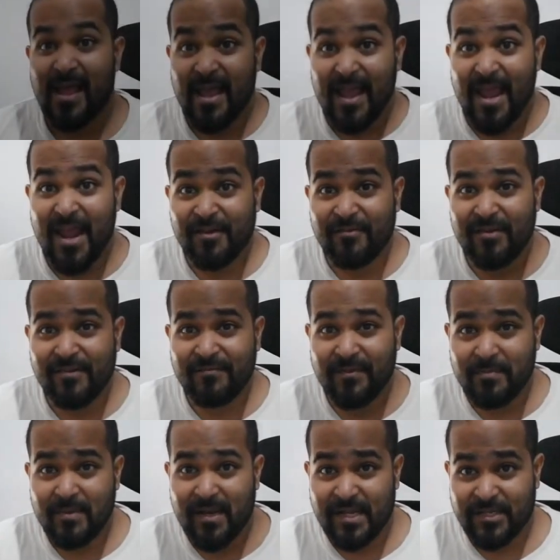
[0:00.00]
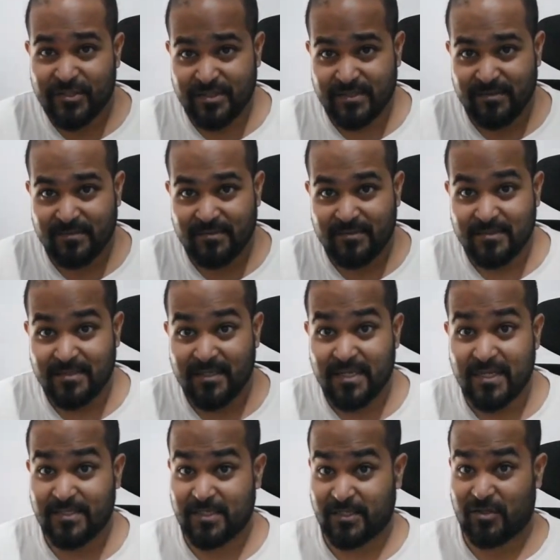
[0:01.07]
Atrial fibrillation.
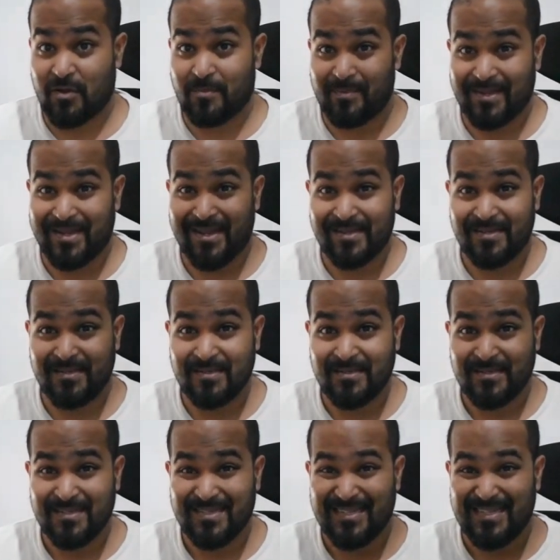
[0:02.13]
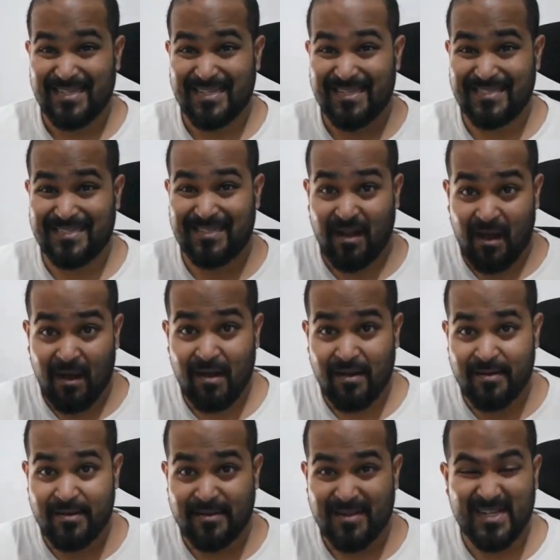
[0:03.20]
Is it complicated? Is it
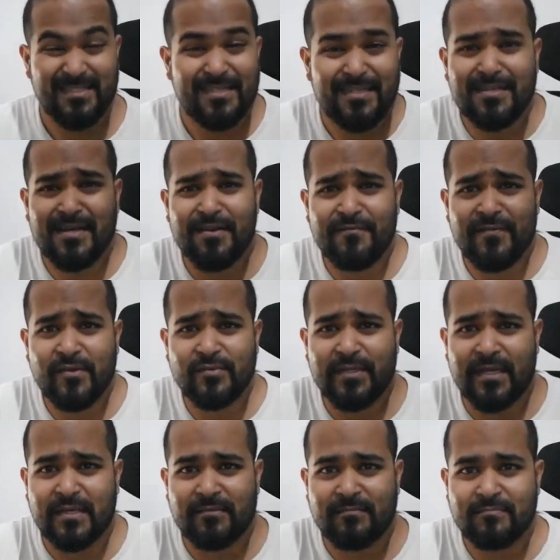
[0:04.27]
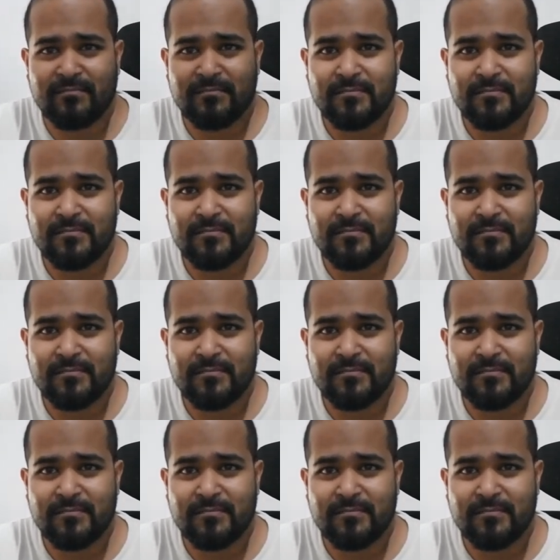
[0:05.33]
hard? Is it confusing?